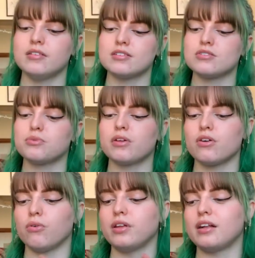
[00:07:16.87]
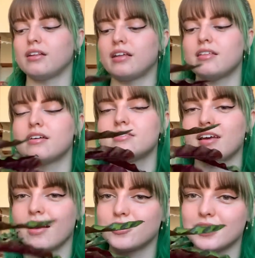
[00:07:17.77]
This is one of the only Calatheas I
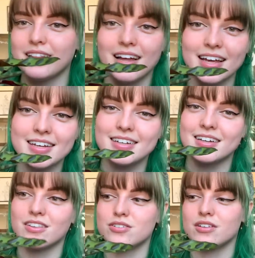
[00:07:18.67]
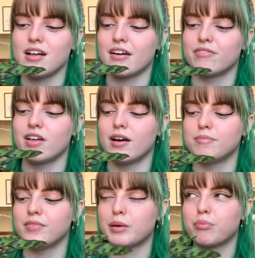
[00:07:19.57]
actually like. There's a lot of them,
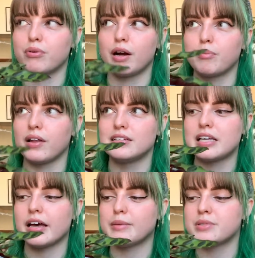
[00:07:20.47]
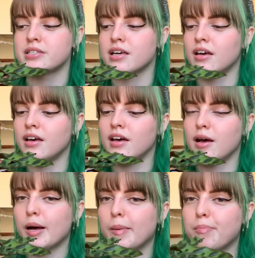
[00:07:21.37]
like prayer plant types,
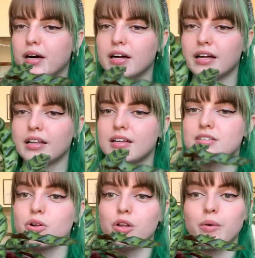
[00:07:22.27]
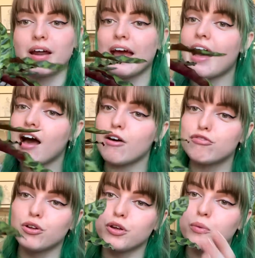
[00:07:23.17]
but this is the only one I have, the
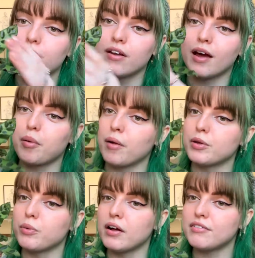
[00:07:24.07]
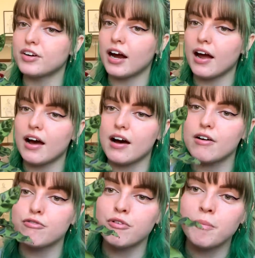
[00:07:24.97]
only one I probably will ever
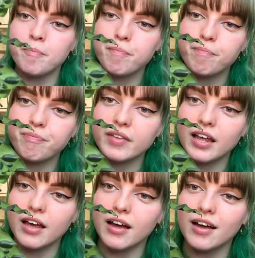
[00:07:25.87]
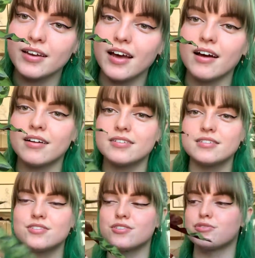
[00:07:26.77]
have. And yeah, it's
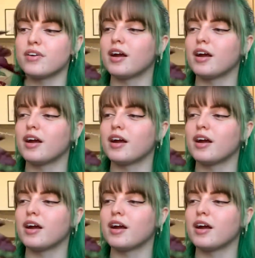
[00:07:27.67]
just very